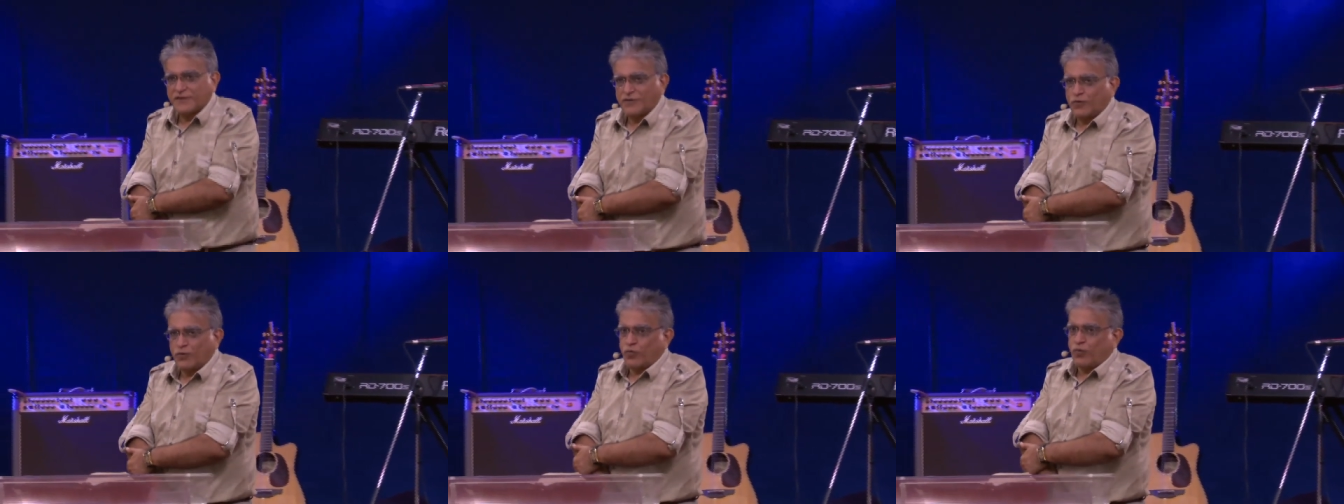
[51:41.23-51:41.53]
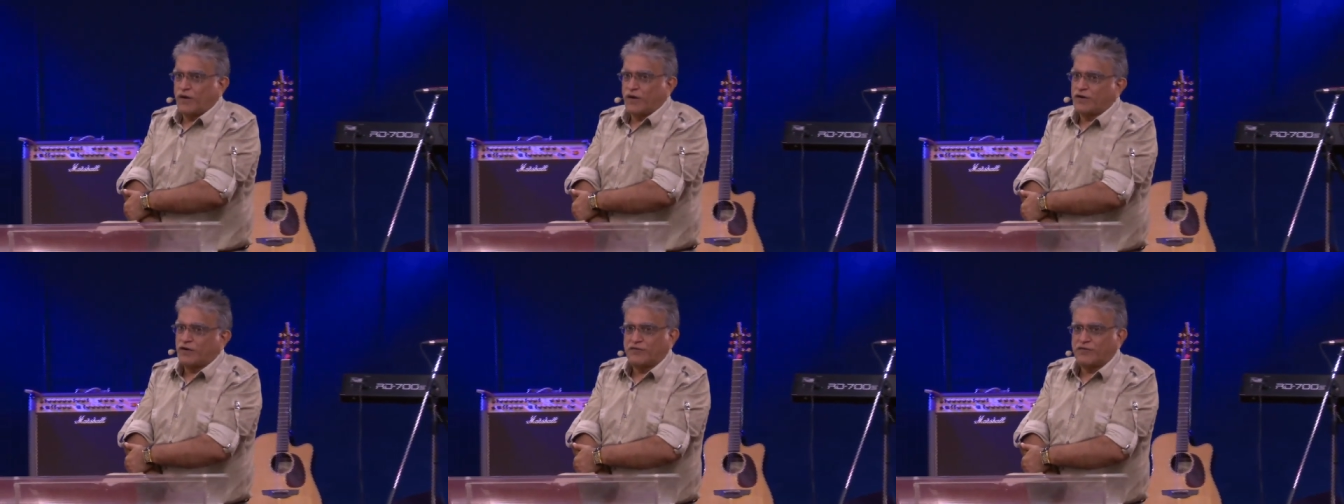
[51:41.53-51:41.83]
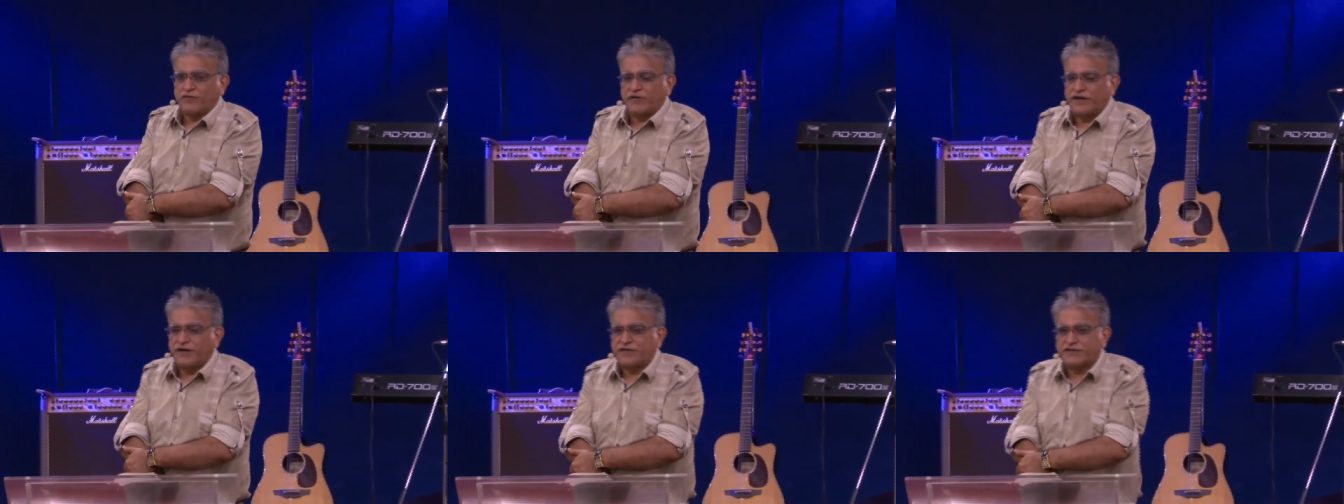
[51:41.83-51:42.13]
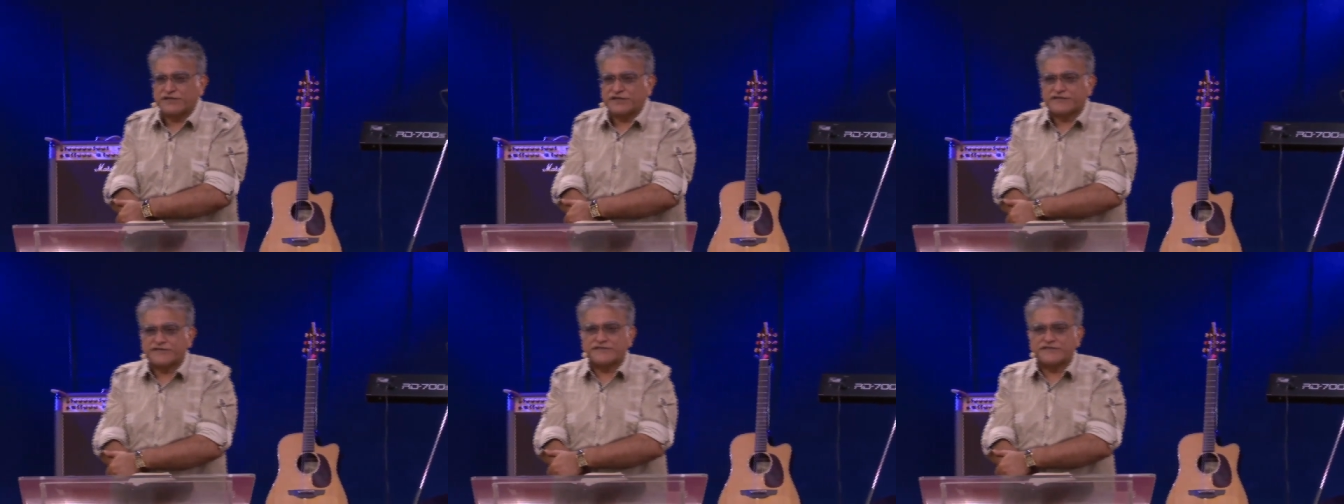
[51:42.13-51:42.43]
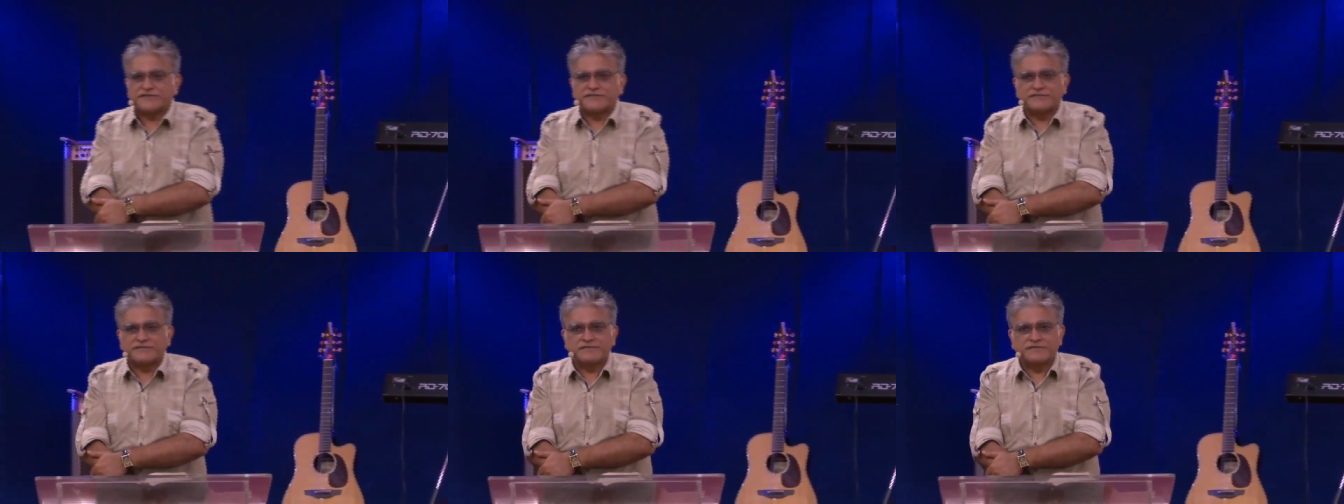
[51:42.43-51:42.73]
who are not
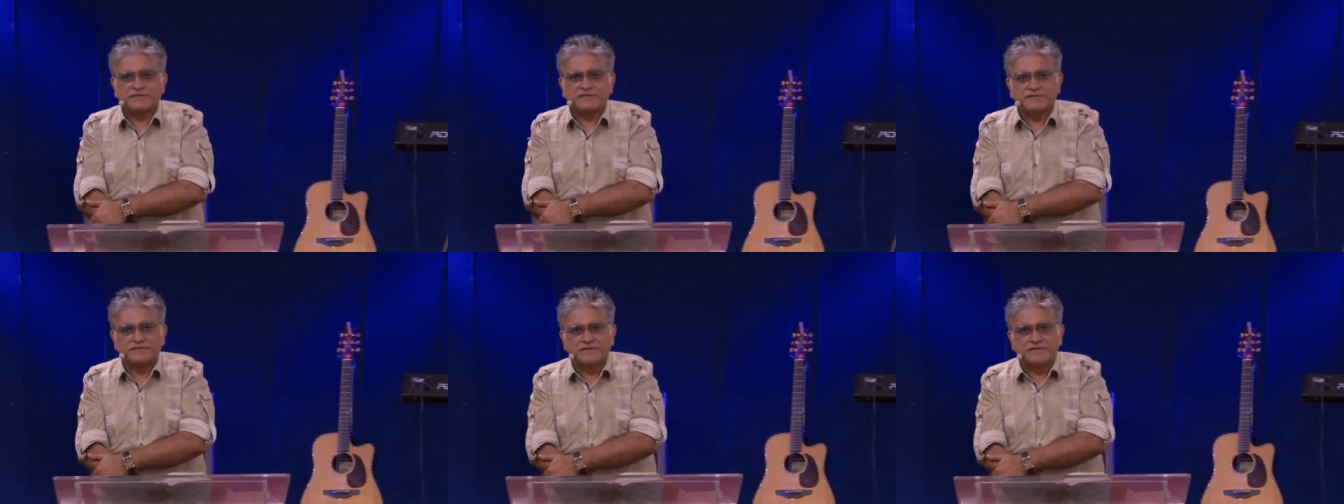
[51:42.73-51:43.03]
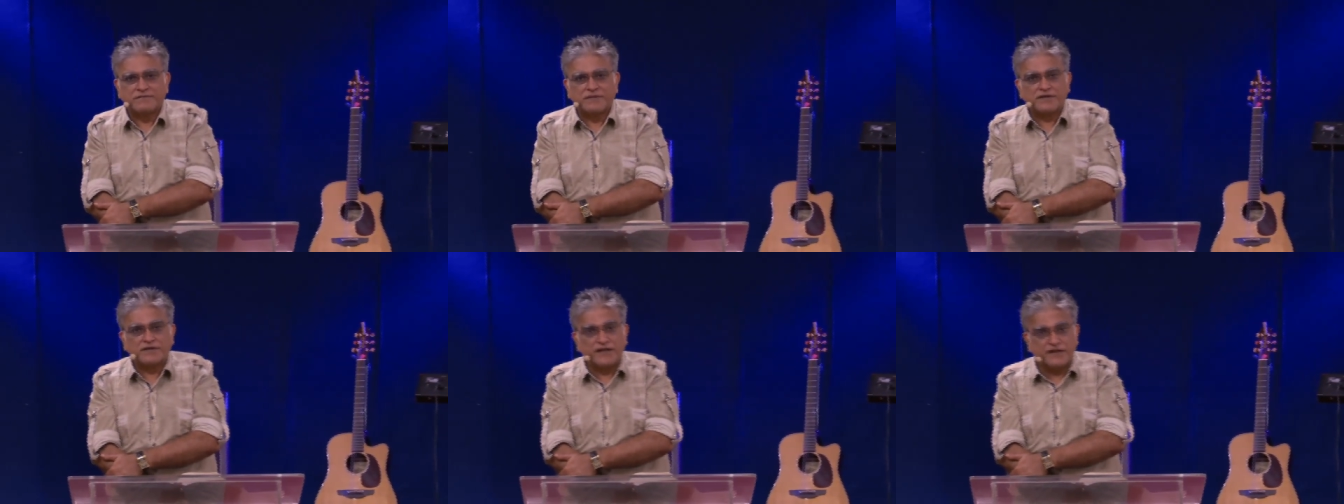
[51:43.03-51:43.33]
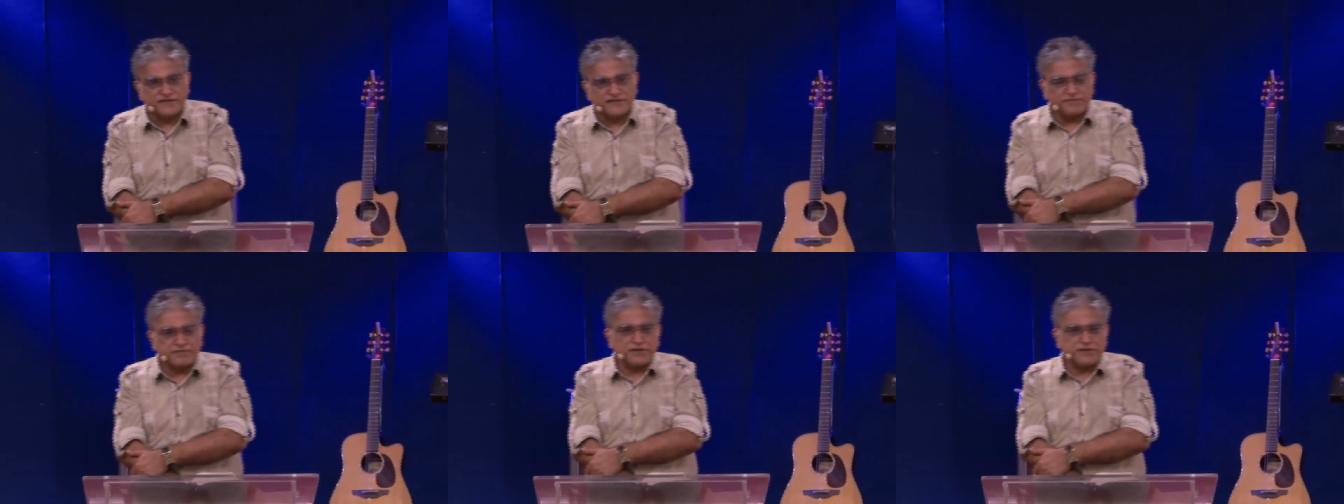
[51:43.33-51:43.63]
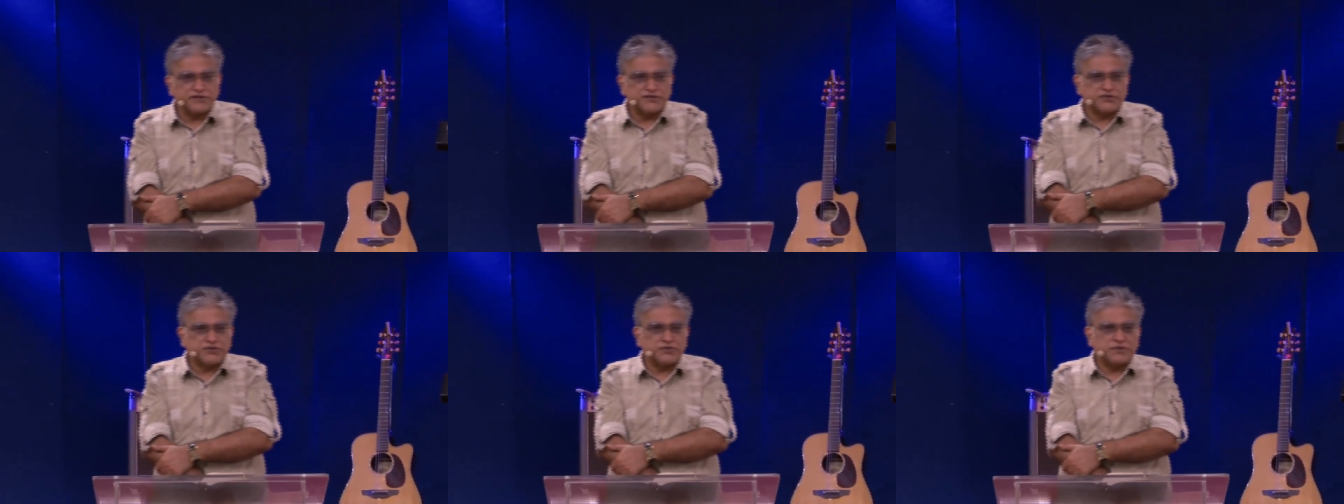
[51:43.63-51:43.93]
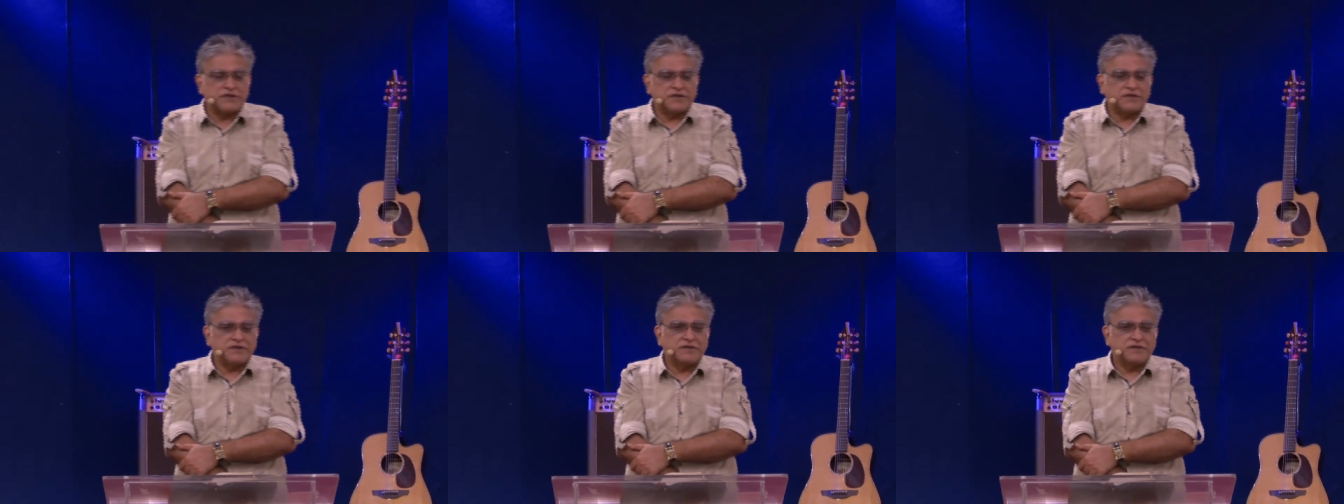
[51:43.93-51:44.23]
religious, but they are
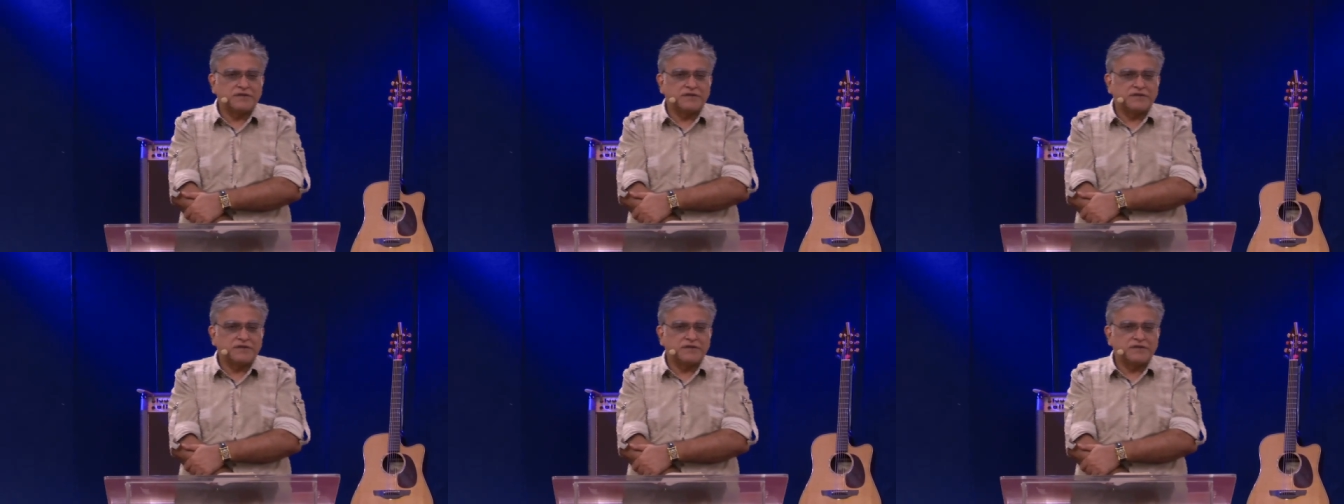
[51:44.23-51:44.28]
spiritual.